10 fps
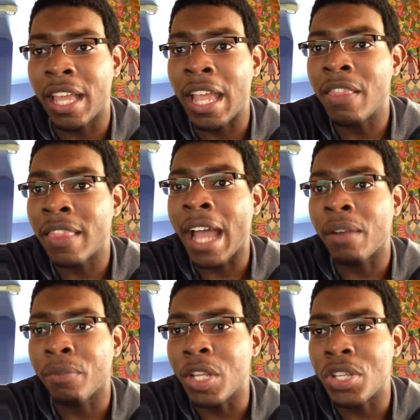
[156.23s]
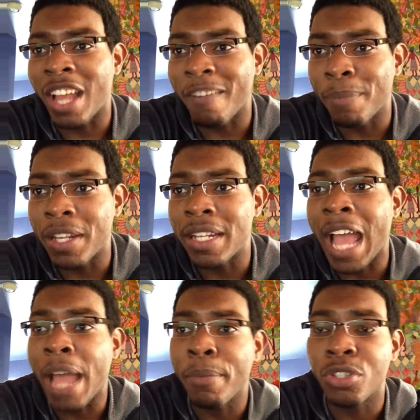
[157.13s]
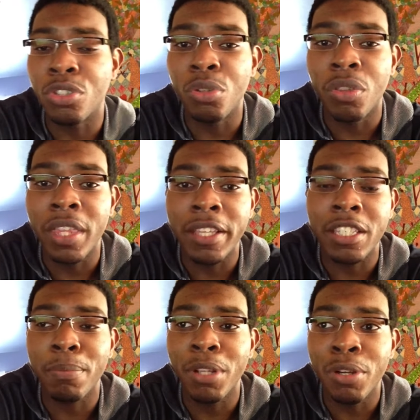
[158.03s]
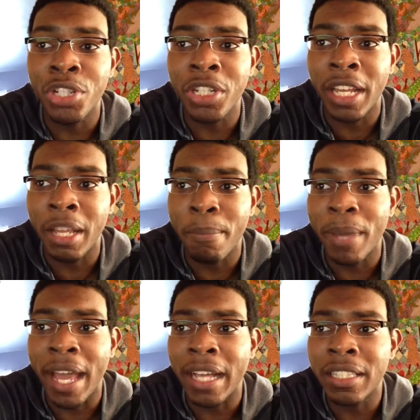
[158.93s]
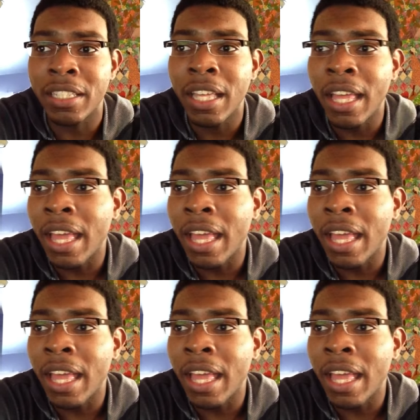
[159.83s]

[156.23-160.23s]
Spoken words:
in that region have been damaged due to the explosion and impacts.